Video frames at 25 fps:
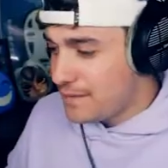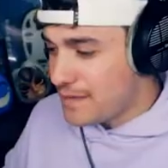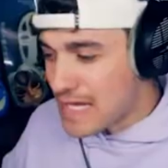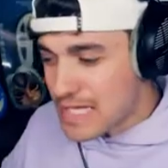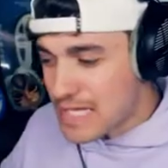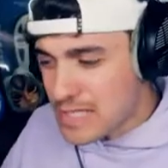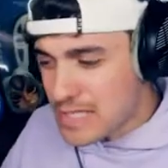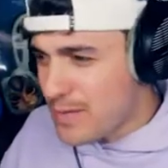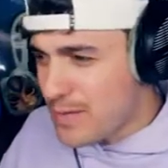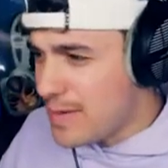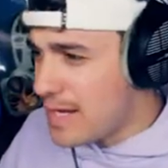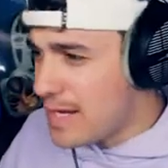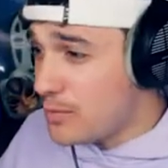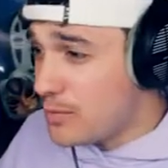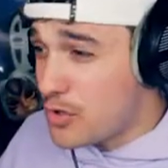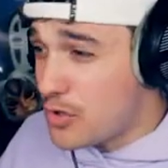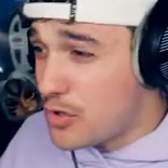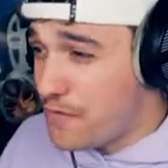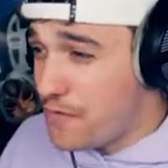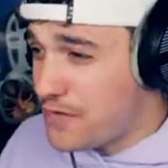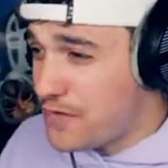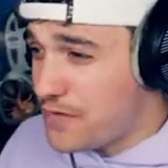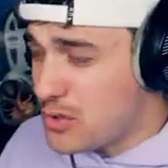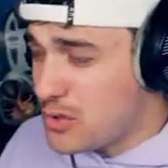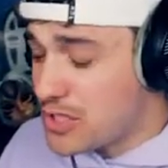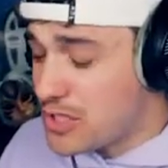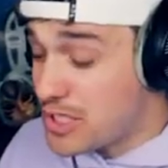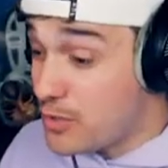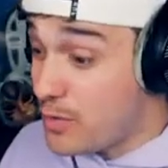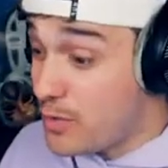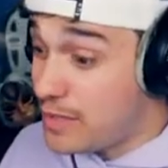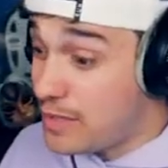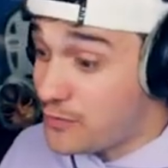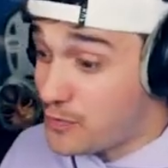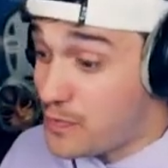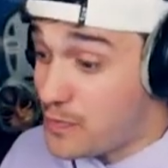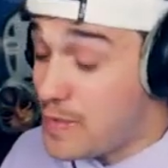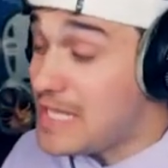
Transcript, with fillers: That's why I'm confused she went